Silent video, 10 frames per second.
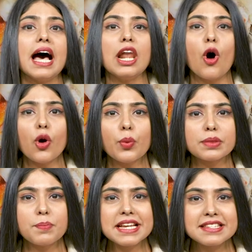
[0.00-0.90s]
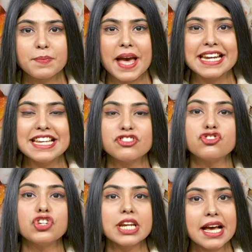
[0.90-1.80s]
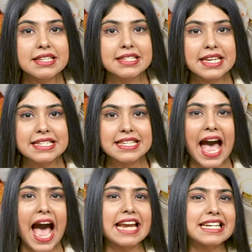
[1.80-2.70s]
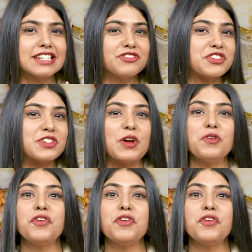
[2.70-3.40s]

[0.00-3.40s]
along with mixed berries, chia seeds and a drizzle of